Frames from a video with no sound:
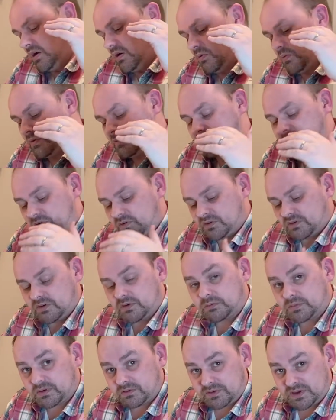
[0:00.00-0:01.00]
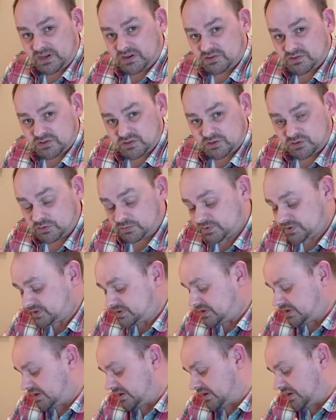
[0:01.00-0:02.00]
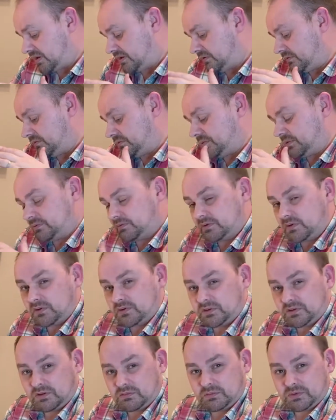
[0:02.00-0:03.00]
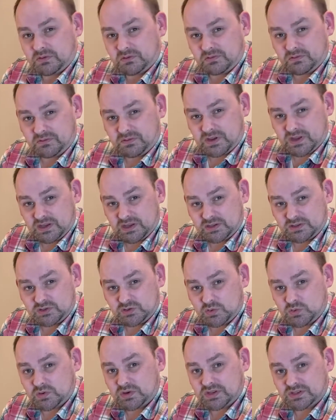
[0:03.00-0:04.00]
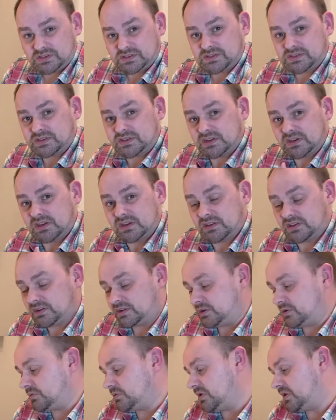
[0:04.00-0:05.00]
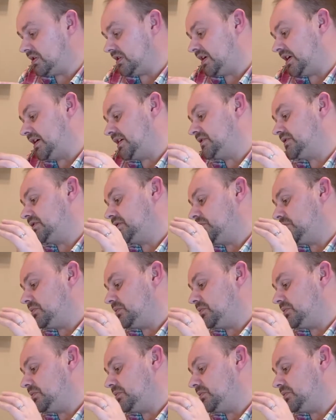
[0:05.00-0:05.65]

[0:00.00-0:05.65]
we've got the number of energy cubes that you have, we've got the number of tokens that you'll collect,